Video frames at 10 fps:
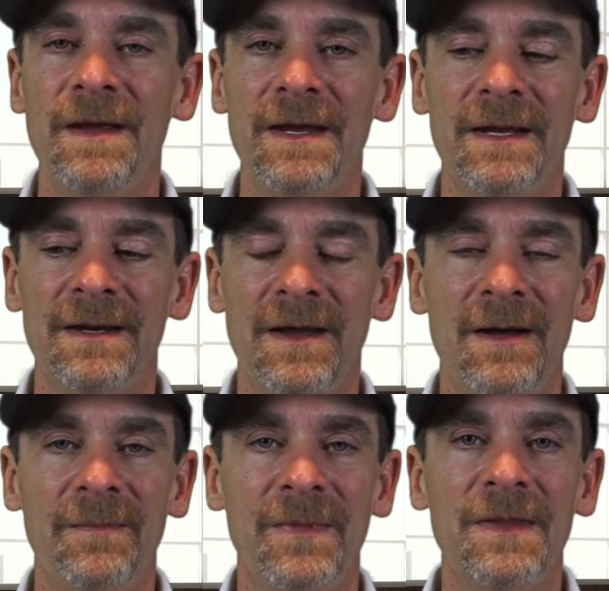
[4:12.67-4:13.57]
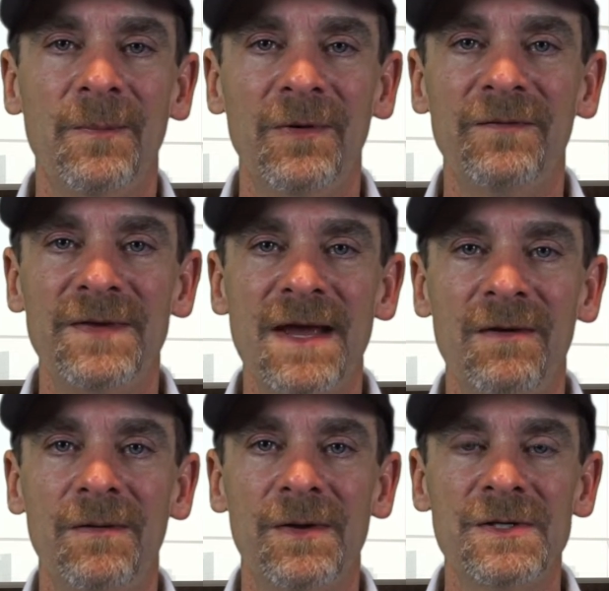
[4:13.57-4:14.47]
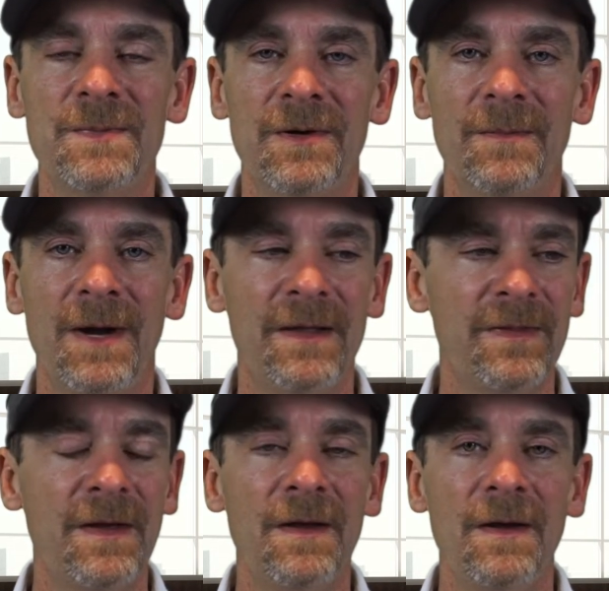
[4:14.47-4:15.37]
and um, number of downloads per month.